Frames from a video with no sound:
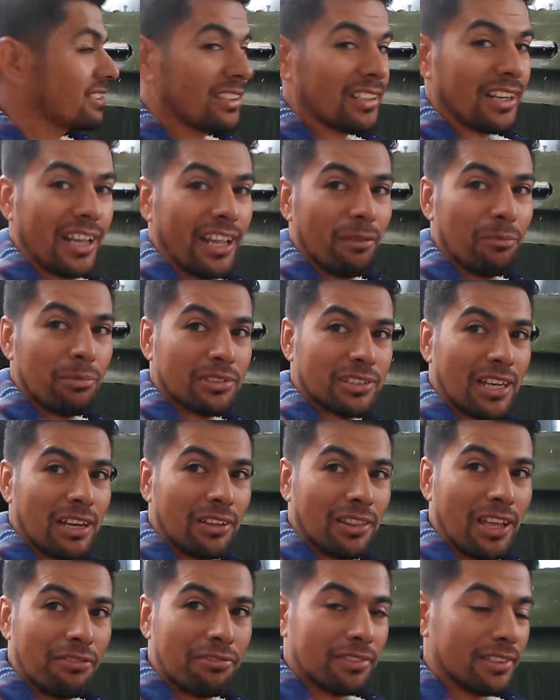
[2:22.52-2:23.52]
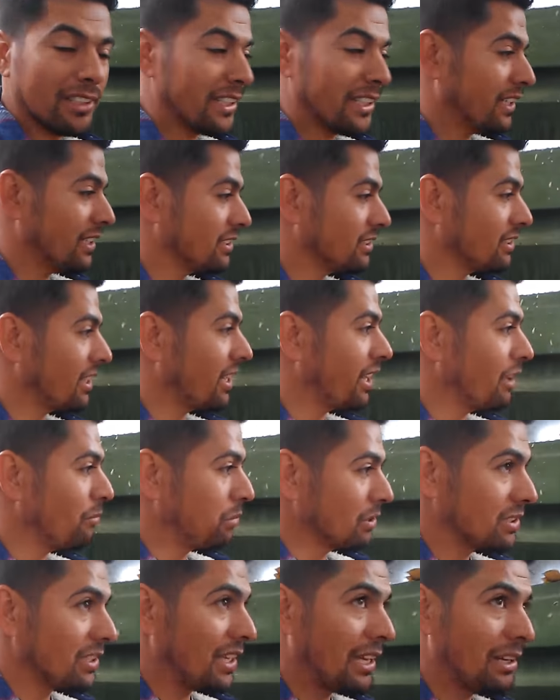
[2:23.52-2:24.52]
gonna help us out. Definitely, it's gonna help
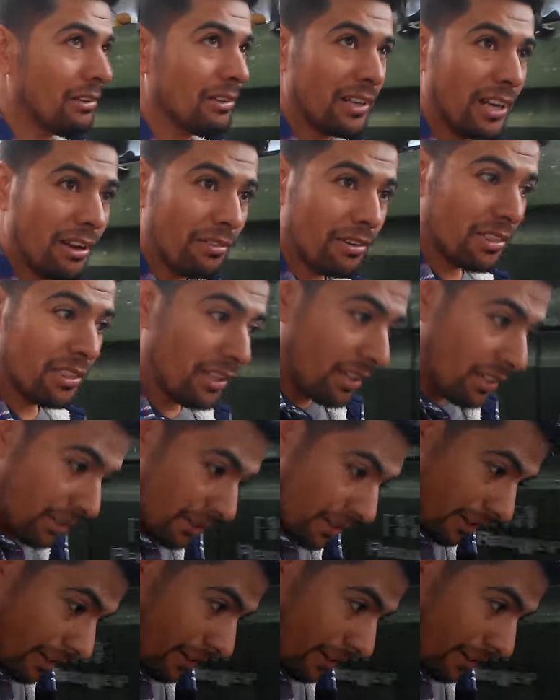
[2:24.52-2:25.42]
us out on everything.